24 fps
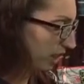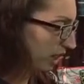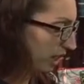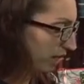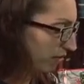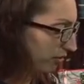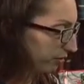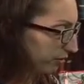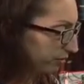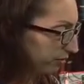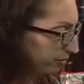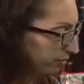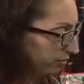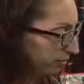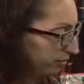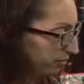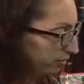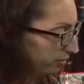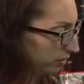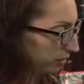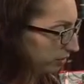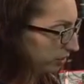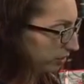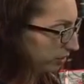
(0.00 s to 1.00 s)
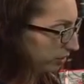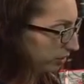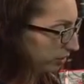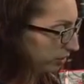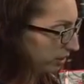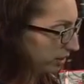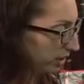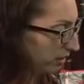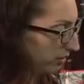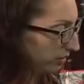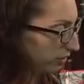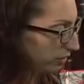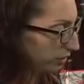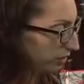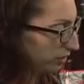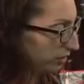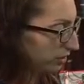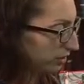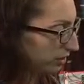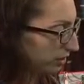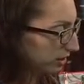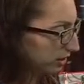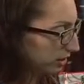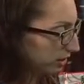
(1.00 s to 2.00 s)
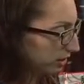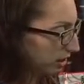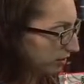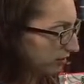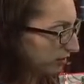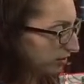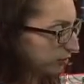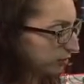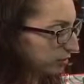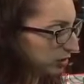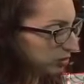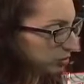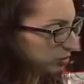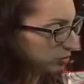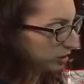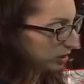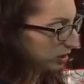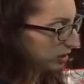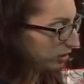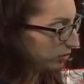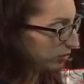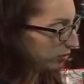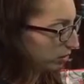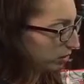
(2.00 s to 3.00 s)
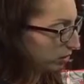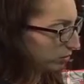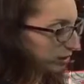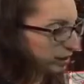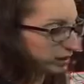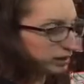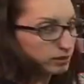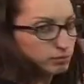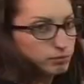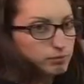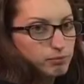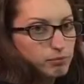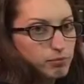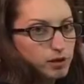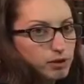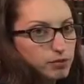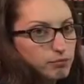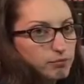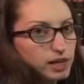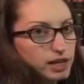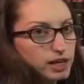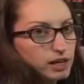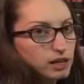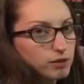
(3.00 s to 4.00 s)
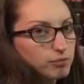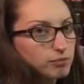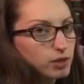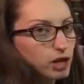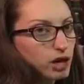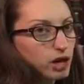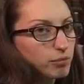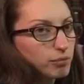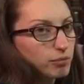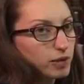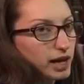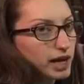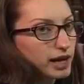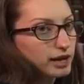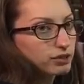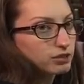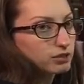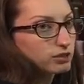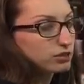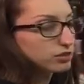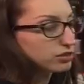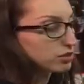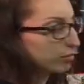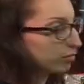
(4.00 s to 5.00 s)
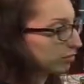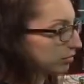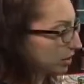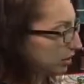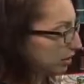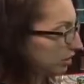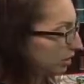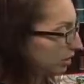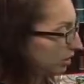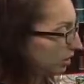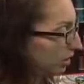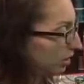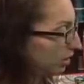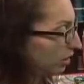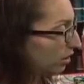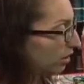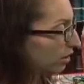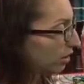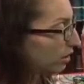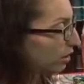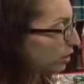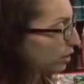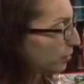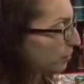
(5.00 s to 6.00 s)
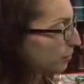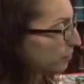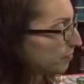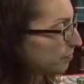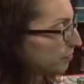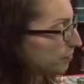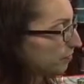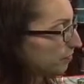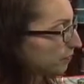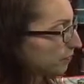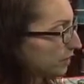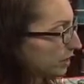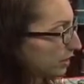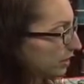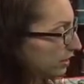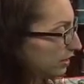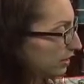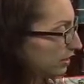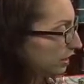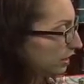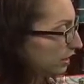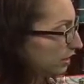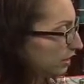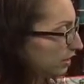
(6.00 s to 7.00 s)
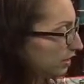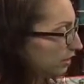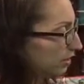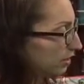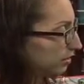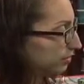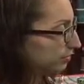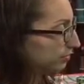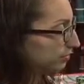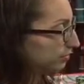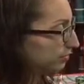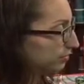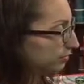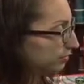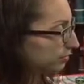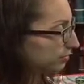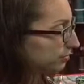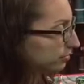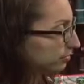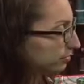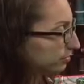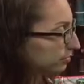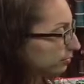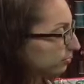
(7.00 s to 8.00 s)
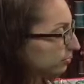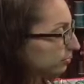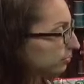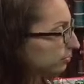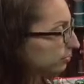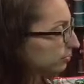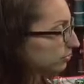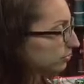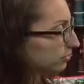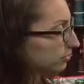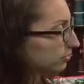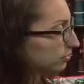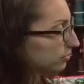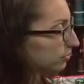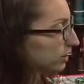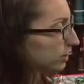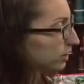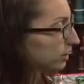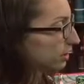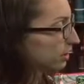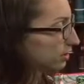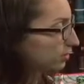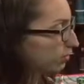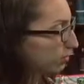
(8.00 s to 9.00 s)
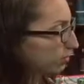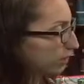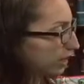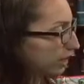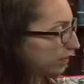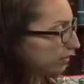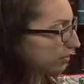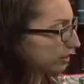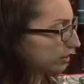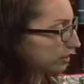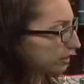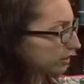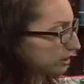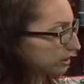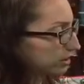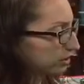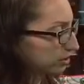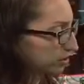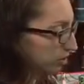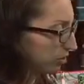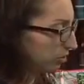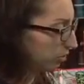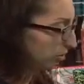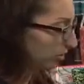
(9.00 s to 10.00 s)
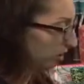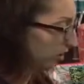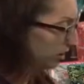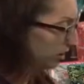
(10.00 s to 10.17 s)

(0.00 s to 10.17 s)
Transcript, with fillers: have you know, your seven oils and stuff in between, probably like a, a makeup compact or something in there. And then um, it, I've got these new